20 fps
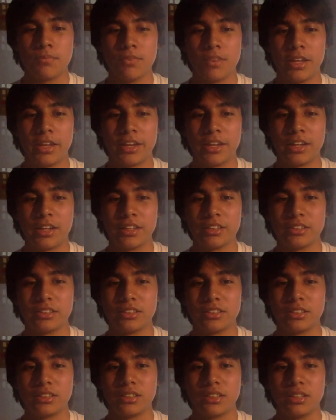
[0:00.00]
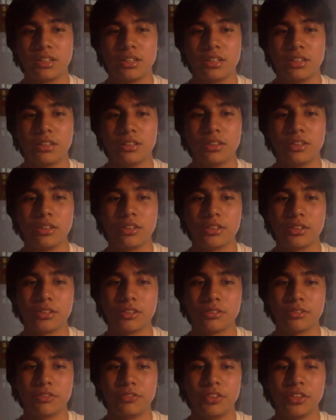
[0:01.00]
And
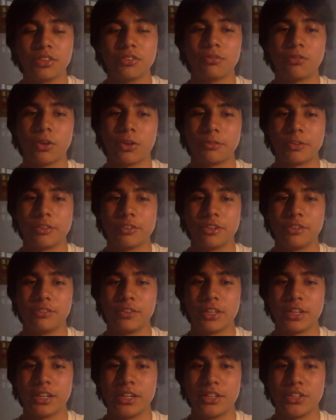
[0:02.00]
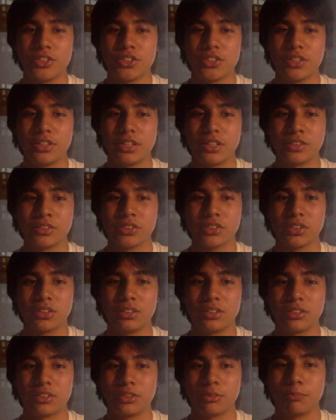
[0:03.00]
the fifth form of communication is
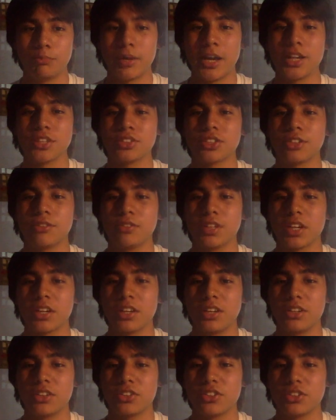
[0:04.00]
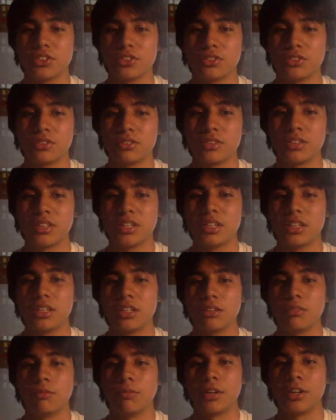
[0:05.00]
called mass communication,
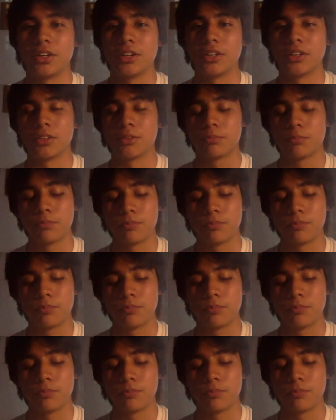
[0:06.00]
where